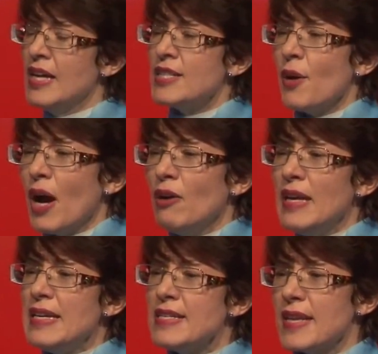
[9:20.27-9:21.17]
So our
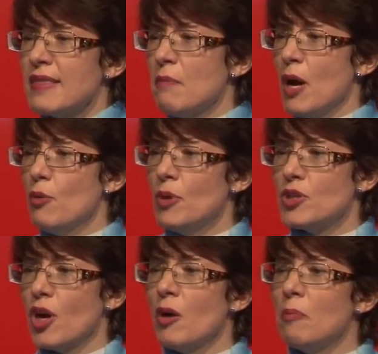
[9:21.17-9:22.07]
leaders at the moment
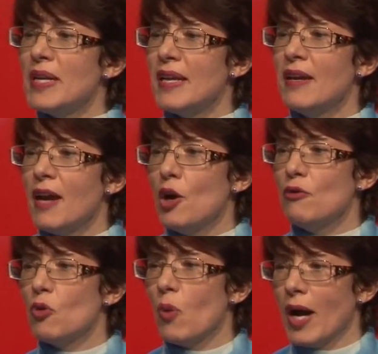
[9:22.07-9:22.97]
are a bit in
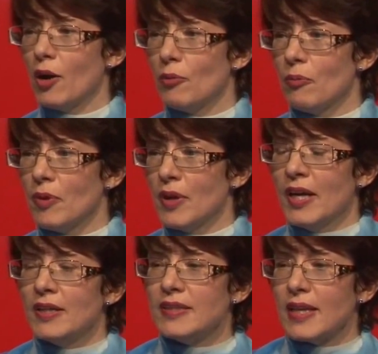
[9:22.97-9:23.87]
overwhelm.
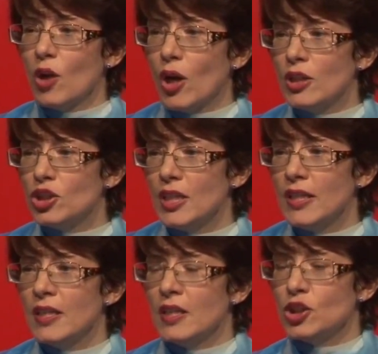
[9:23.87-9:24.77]

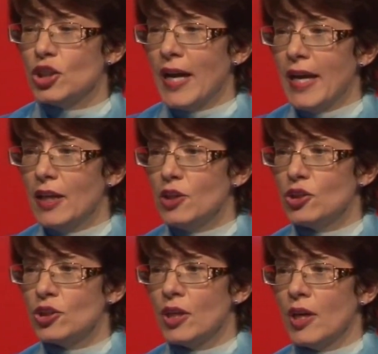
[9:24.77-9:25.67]
Technology,
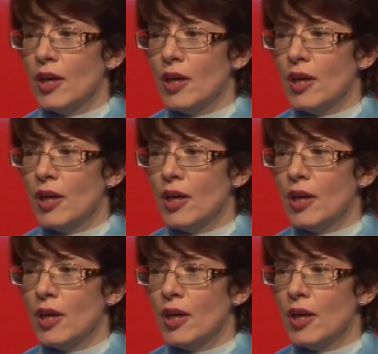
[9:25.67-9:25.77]
change.